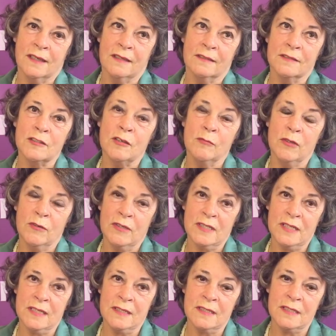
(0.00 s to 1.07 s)
and
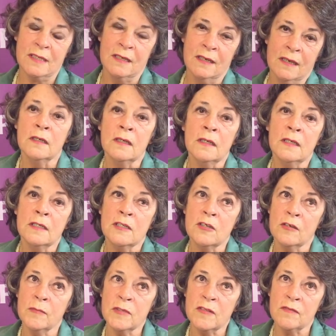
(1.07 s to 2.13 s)
communities. In
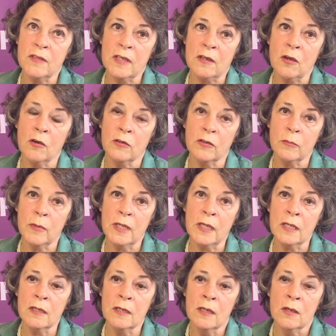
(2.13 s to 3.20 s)
terms of the
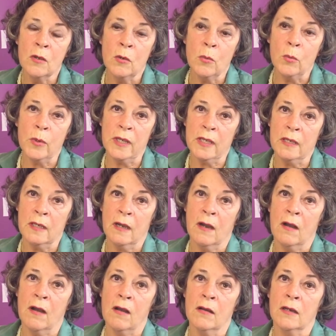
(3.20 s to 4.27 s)
economy, we
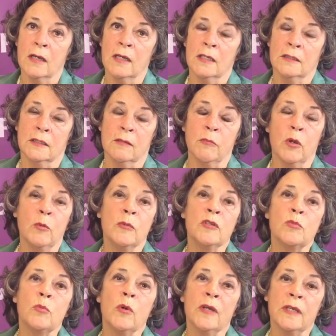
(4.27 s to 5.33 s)
are at the
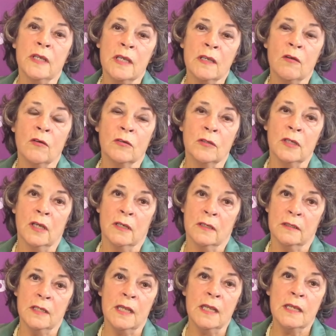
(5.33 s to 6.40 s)
moment working on
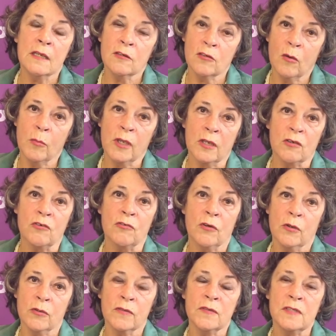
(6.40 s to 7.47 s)
an economic
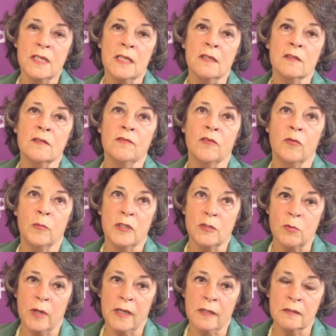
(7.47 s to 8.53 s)
growth deal for Mid
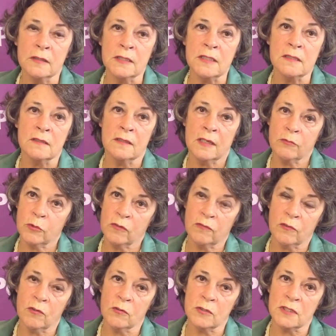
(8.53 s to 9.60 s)
Wales. That will
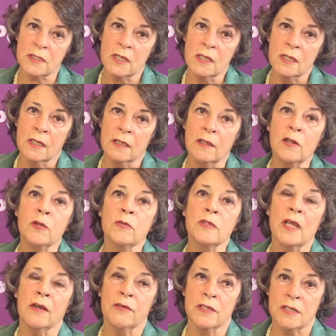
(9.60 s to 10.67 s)
of course include
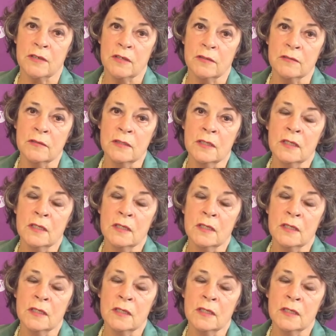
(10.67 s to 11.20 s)
Ceredigion,